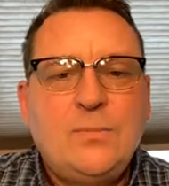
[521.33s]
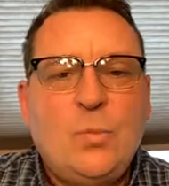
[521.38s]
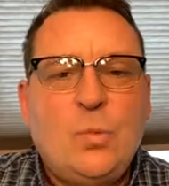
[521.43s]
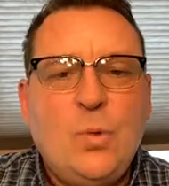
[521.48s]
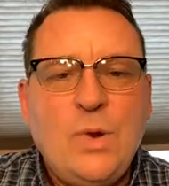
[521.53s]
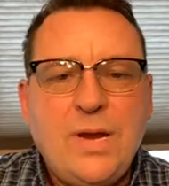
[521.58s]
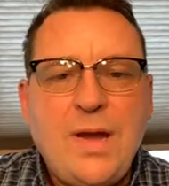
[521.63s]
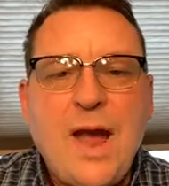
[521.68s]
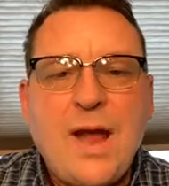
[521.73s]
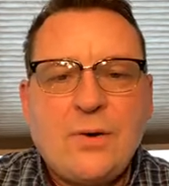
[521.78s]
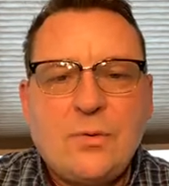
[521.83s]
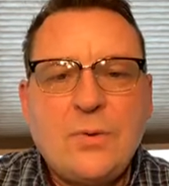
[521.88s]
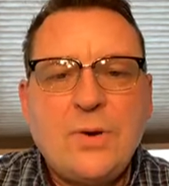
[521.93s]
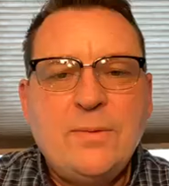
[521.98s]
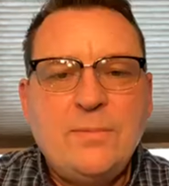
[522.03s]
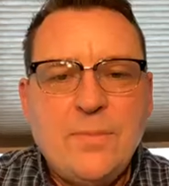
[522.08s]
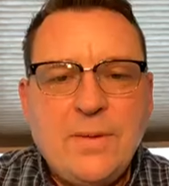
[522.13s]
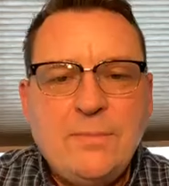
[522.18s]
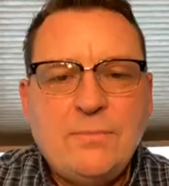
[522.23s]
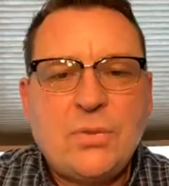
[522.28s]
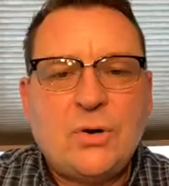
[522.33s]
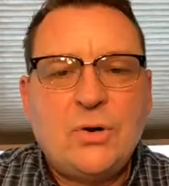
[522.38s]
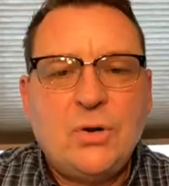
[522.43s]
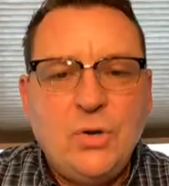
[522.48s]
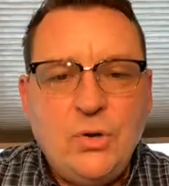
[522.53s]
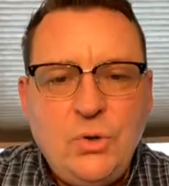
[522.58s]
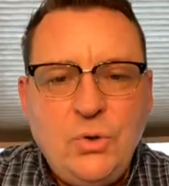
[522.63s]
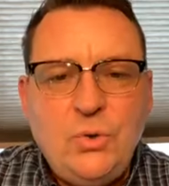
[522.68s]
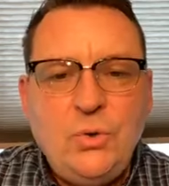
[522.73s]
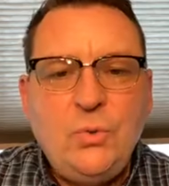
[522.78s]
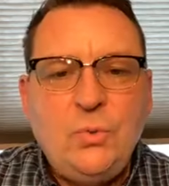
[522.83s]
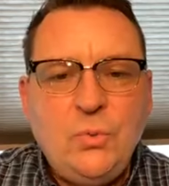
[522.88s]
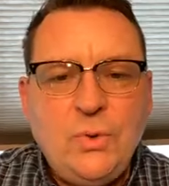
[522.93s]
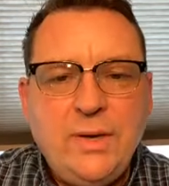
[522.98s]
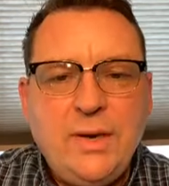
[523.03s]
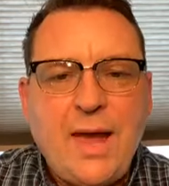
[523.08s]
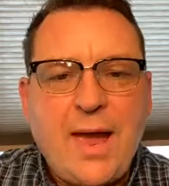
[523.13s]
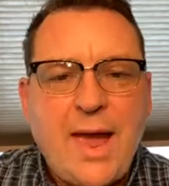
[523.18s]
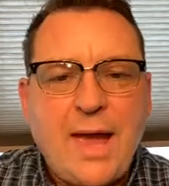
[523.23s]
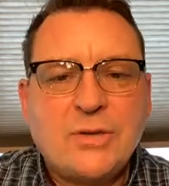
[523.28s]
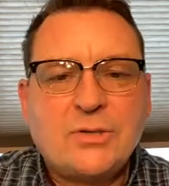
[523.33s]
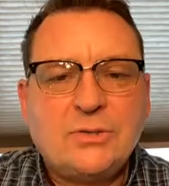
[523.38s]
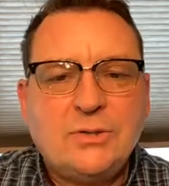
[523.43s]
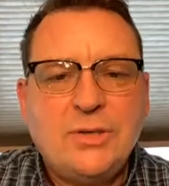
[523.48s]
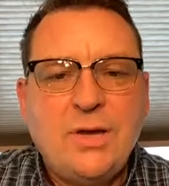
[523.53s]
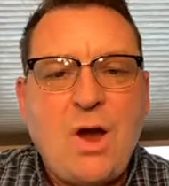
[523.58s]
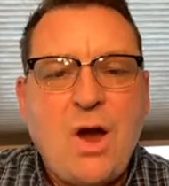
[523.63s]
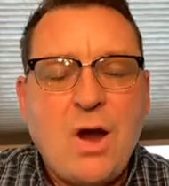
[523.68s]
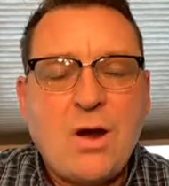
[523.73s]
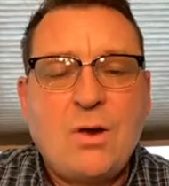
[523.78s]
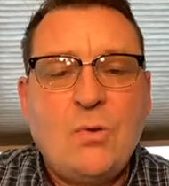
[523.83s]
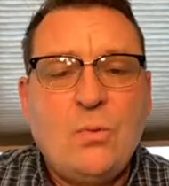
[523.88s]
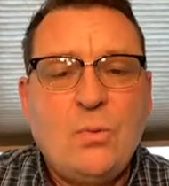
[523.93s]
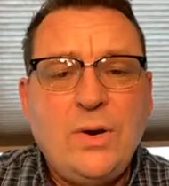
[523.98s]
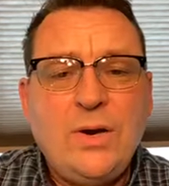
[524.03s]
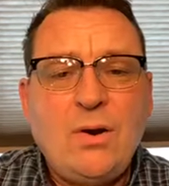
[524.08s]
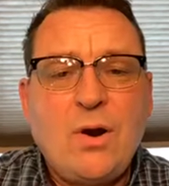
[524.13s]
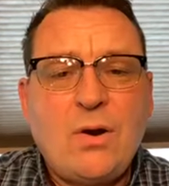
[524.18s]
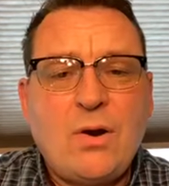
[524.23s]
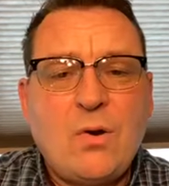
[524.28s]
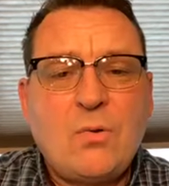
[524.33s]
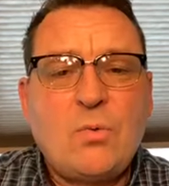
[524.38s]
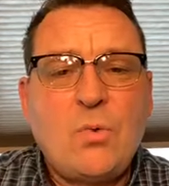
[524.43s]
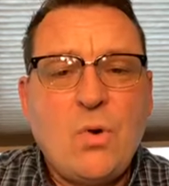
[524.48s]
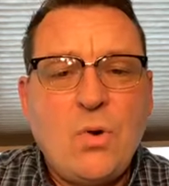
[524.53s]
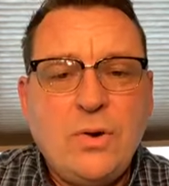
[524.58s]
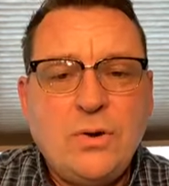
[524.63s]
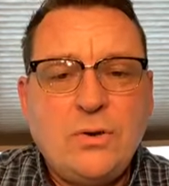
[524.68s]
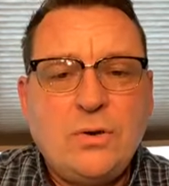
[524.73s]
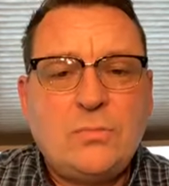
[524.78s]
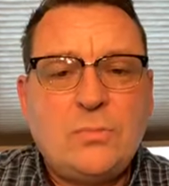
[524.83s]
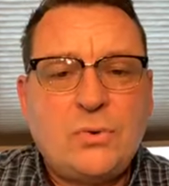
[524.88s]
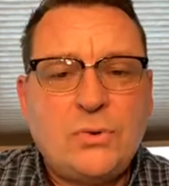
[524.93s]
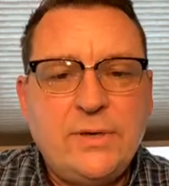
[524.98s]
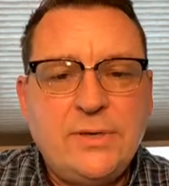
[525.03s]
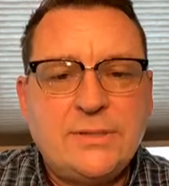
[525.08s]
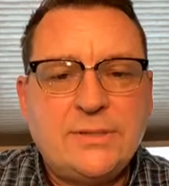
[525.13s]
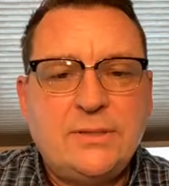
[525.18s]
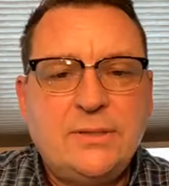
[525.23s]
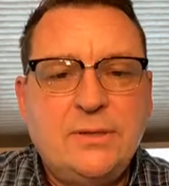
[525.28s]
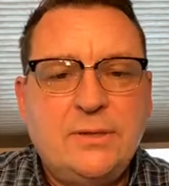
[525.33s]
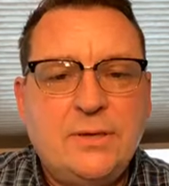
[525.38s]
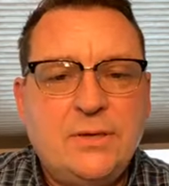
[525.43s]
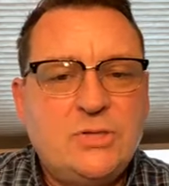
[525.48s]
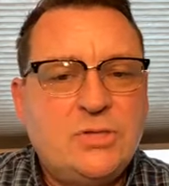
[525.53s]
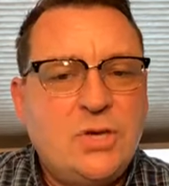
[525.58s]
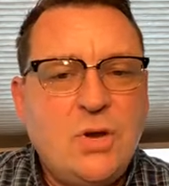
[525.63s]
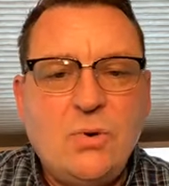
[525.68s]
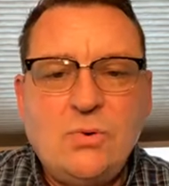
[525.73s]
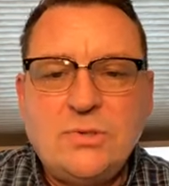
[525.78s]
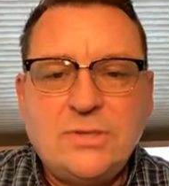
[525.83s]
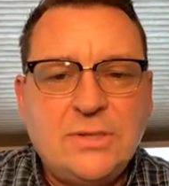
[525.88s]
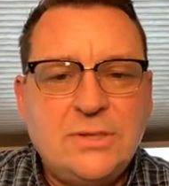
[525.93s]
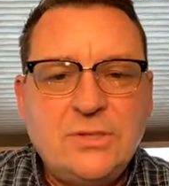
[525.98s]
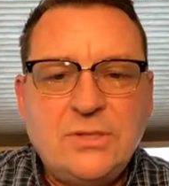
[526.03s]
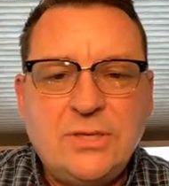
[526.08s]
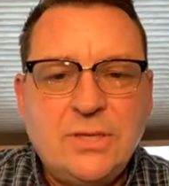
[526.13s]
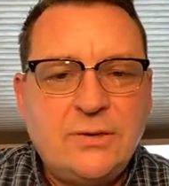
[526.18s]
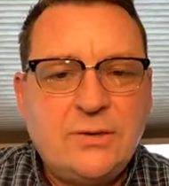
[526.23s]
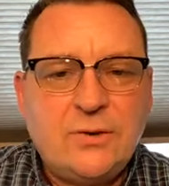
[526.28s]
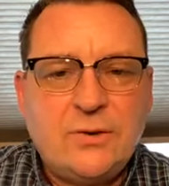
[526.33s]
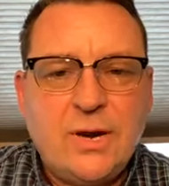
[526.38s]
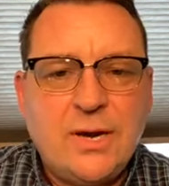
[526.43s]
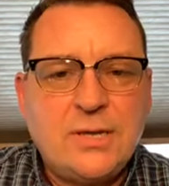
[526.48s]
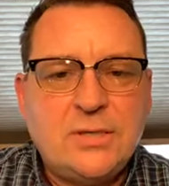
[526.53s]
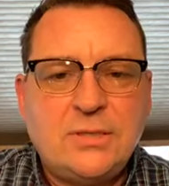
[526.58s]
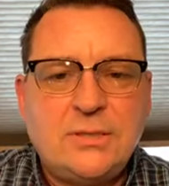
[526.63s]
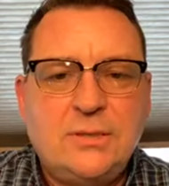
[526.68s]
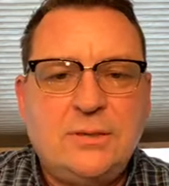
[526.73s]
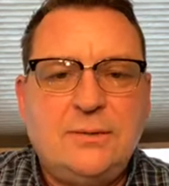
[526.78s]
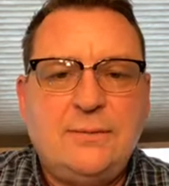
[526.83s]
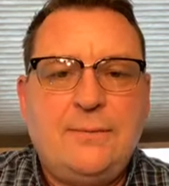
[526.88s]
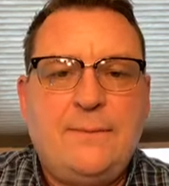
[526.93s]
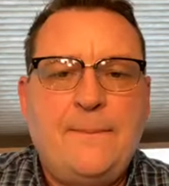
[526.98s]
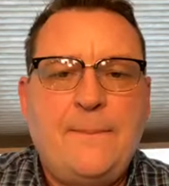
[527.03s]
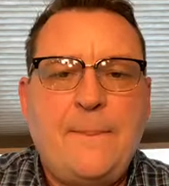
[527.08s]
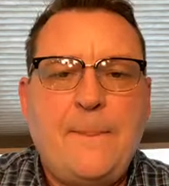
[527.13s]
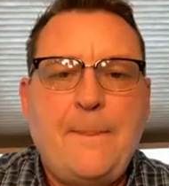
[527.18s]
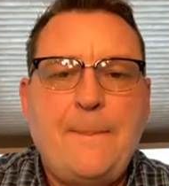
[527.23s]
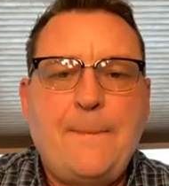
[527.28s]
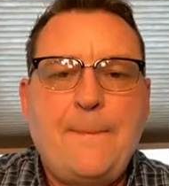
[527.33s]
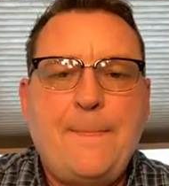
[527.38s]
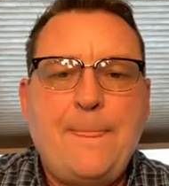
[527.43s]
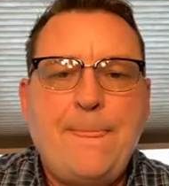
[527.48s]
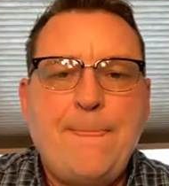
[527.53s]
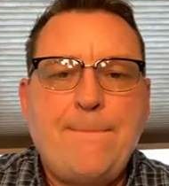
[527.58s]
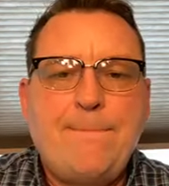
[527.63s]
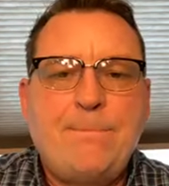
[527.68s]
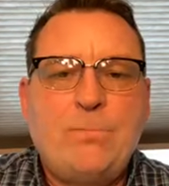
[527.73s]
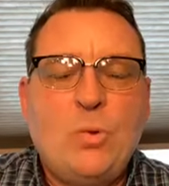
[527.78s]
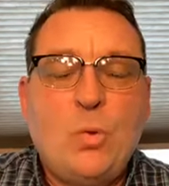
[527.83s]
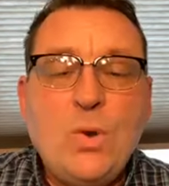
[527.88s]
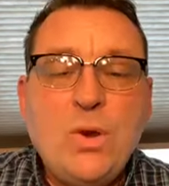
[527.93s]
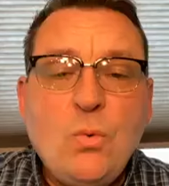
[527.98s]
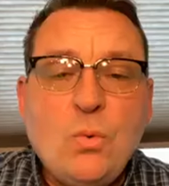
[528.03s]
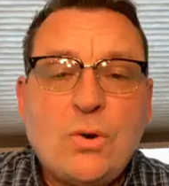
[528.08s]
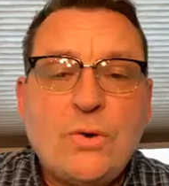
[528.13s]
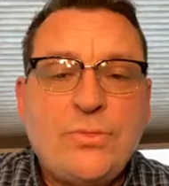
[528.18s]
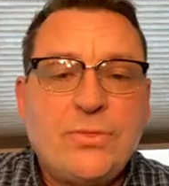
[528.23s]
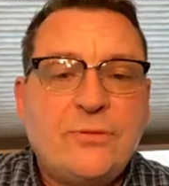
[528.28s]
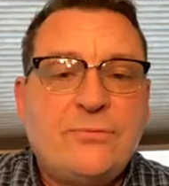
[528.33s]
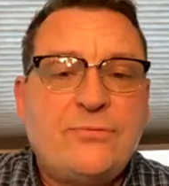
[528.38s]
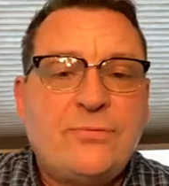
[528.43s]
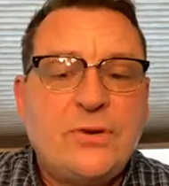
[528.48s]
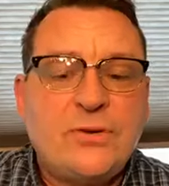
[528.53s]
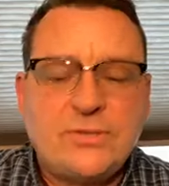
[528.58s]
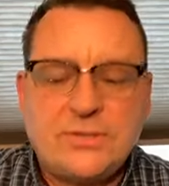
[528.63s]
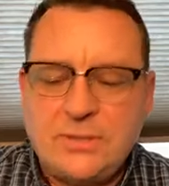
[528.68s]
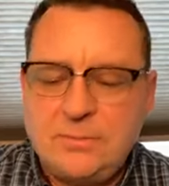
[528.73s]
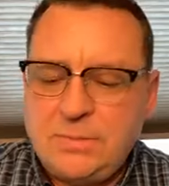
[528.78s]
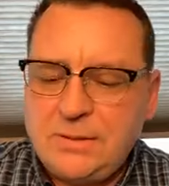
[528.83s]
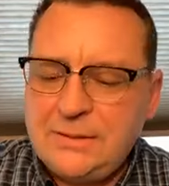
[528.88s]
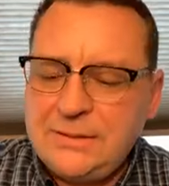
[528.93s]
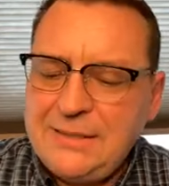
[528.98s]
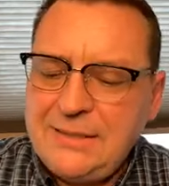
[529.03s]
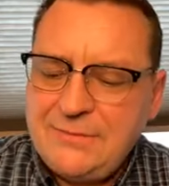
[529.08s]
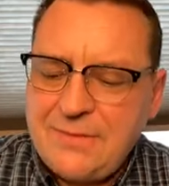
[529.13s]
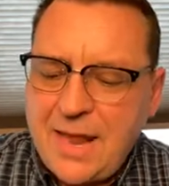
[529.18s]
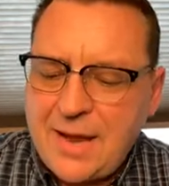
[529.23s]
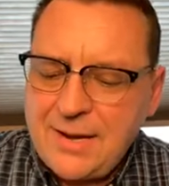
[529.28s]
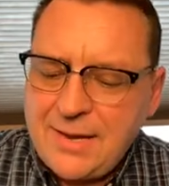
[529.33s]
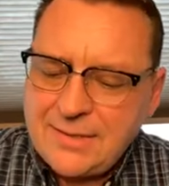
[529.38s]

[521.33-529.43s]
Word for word: We got to remember who we actually are. And we are a royal priesthood, a chosen generation, we weren't the first to believe that.